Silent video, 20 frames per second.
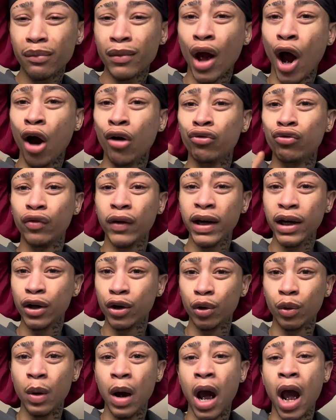a
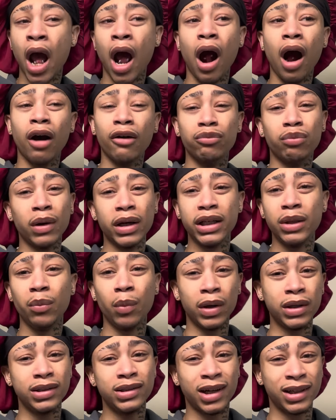reel of what he
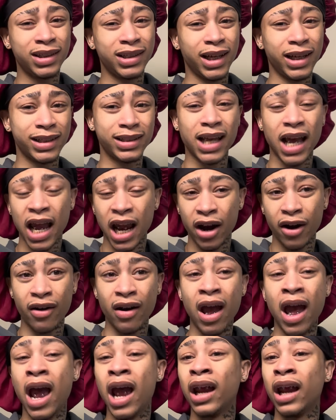went done to his hair.